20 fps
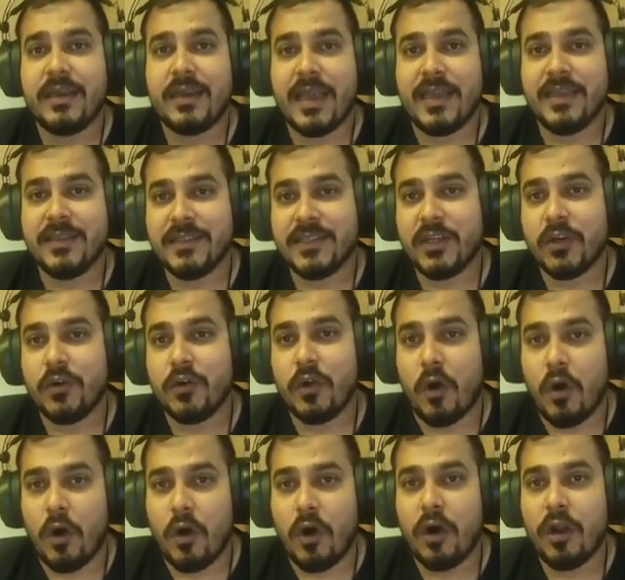execute
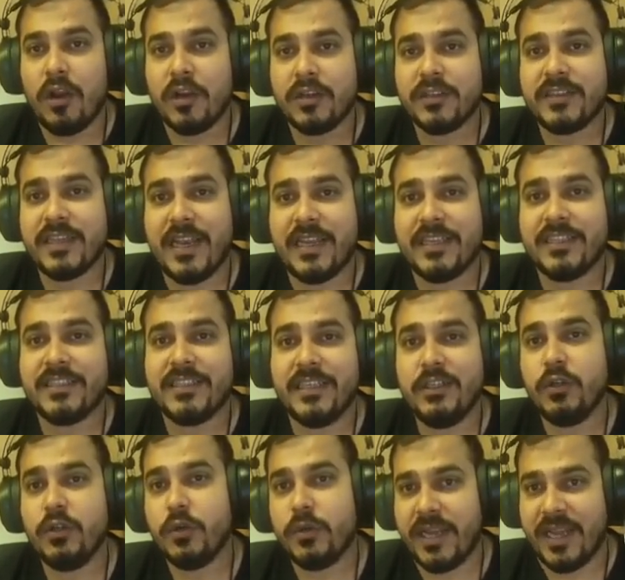all or
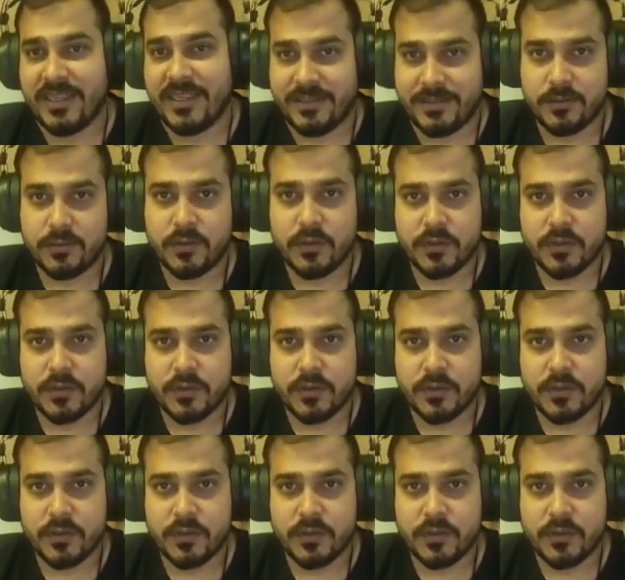selection to test.